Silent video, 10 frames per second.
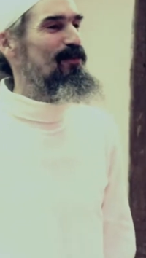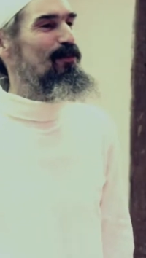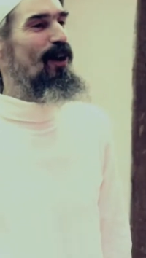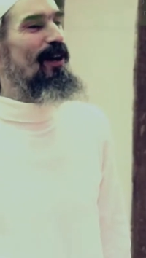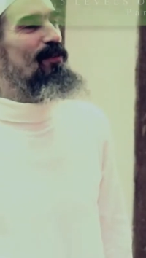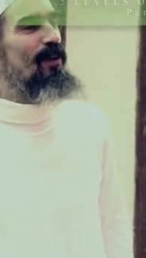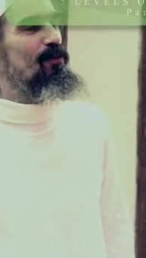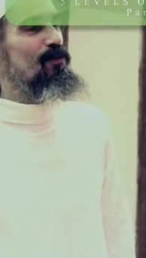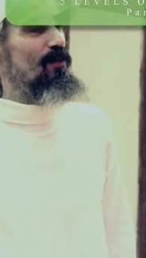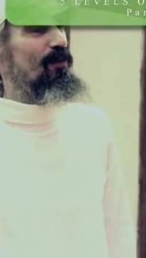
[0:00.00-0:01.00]
5
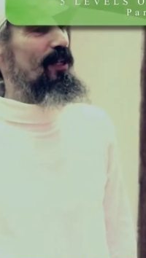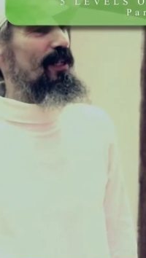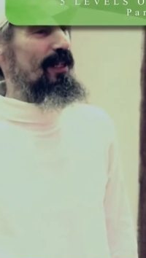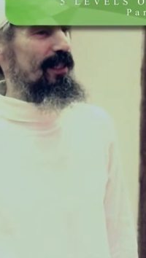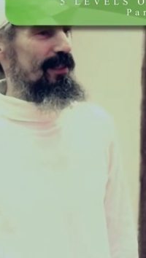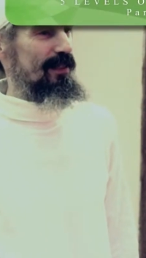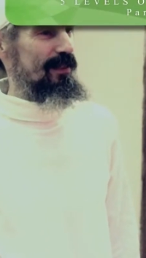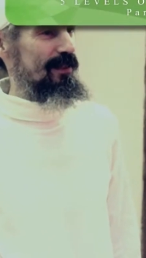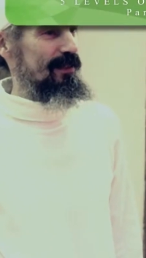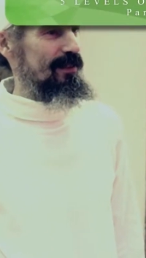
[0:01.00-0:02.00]
levels of healing.
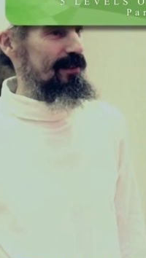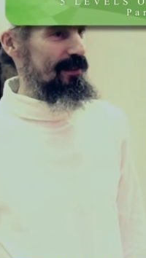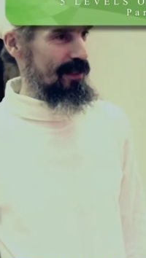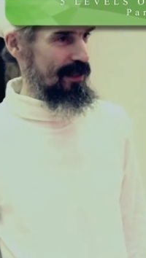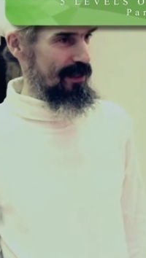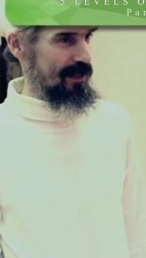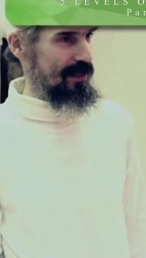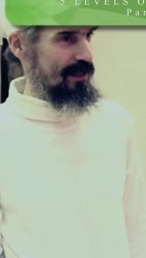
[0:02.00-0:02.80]
Okay?